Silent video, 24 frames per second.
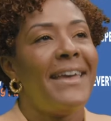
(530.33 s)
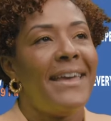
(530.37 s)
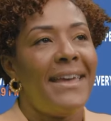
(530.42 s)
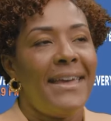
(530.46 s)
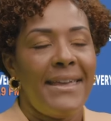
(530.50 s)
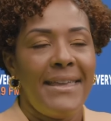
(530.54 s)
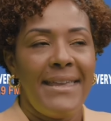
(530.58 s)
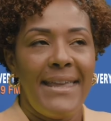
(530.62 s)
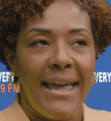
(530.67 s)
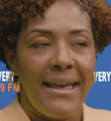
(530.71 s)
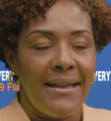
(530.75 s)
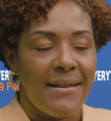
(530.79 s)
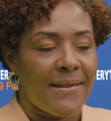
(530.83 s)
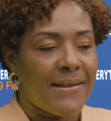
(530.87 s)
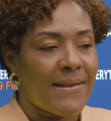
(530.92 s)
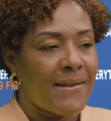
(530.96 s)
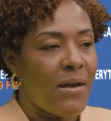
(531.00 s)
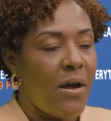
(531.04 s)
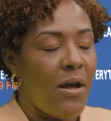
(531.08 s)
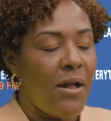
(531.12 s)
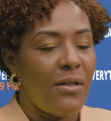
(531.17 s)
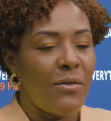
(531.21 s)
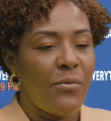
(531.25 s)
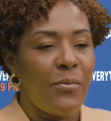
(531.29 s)
Yes,
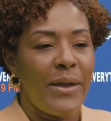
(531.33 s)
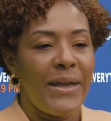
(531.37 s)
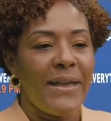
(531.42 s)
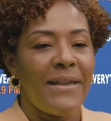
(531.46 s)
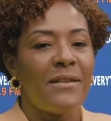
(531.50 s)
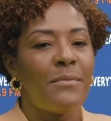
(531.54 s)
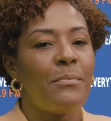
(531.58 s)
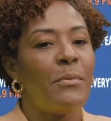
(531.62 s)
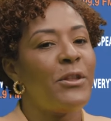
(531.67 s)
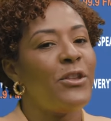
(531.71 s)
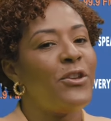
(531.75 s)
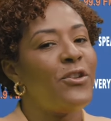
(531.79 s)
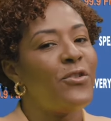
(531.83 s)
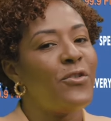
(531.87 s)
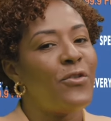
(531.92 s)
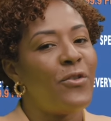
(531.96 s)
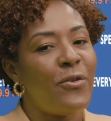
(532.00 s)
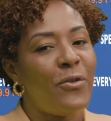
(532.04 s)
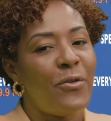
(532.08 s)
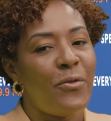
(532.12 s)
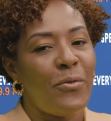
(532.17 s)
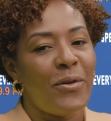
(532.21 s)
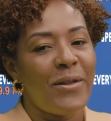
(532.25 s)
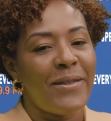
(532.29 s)
always. But you
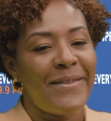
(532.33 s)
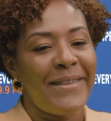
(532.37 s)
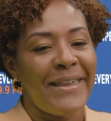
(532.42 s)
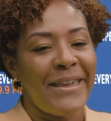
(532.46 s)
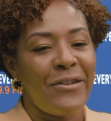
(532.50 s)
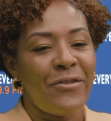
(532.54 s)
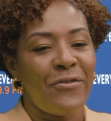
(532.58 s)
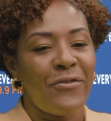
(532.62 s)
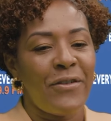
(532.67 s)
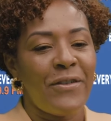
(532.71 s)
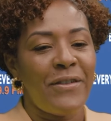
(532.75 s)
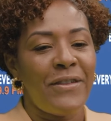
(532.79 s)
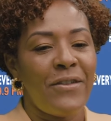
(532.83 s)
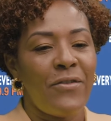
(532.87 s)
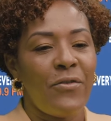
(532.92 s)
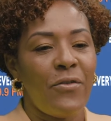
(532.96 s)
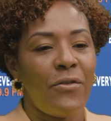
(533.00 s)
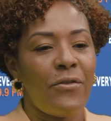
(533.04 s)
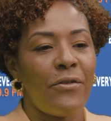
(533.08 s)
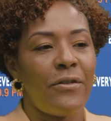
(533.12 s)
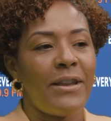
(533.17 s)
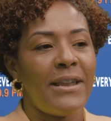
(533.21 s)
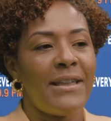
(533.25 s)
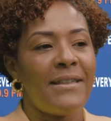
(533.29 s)
know, what's interesting,
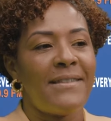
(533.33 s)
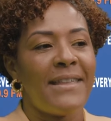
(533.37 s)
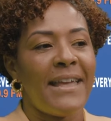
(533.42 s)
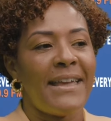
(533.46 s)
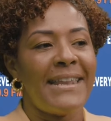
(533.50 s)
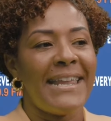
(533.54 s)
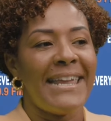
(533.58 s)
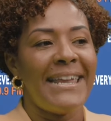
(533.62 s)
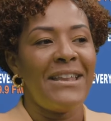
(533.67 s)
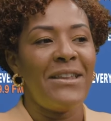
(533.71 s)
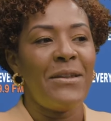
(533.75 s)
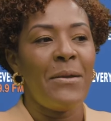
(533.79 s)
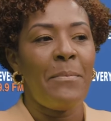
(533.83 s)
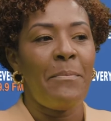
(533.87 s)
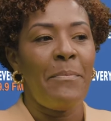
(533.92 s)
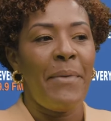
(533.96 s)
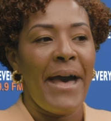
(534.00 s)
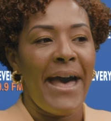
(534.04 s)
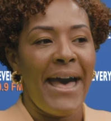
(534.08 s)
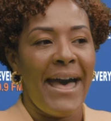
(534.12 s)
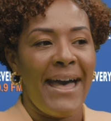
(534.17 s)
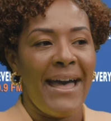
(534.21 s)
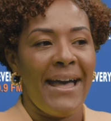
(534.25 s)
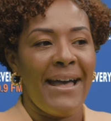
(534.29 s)
Oral, is that in the
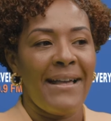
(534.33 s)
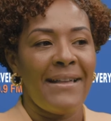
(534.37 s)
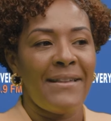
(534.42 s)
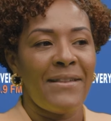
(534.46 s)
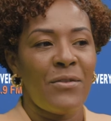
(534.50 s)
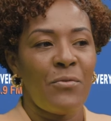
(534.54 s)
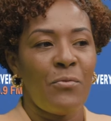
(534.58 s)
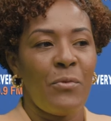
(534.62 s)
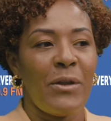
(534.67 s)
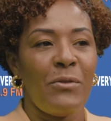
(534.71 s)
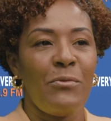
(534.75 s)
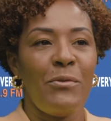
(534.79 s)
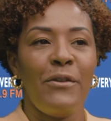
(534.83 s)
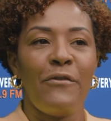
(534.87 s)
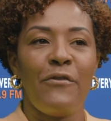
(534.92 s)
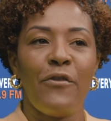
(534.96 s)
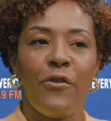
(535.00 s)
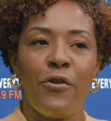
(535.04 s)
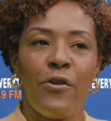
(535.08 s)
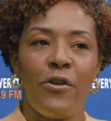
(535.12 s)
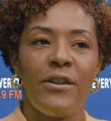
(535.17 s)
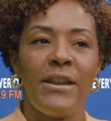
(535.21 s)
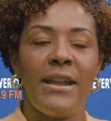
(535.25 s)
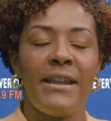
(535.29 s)
past, when we've
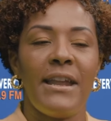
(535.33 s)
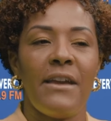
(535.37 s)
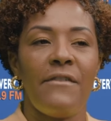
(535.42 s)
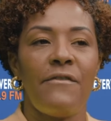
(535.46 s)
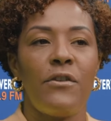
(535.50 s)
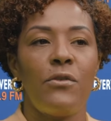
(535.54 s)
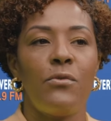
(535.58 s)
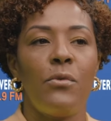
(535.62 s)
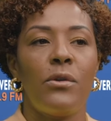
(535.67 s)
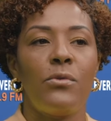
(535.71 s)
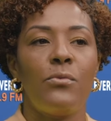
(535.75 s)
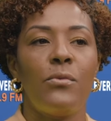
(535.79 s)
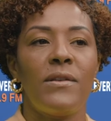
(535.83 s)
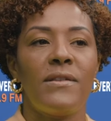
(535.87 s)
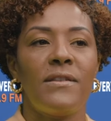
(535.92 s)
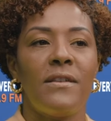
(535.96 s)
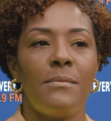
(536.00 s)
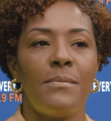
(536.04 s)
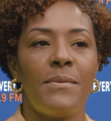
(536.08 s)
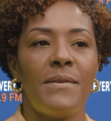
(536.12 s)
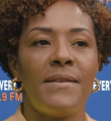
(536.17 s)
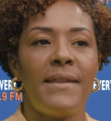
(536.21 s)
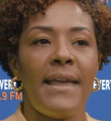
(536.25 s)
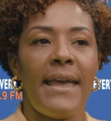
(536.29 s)
heard that everyone was
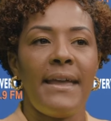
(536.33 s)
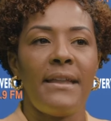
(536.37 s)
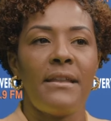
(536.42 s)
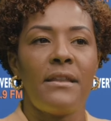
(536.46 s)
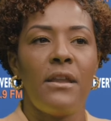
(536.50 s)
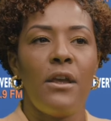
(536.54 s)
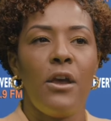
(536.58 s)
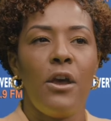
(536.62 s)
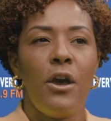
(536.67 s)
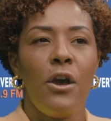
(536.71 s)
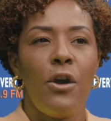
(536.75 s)
upset,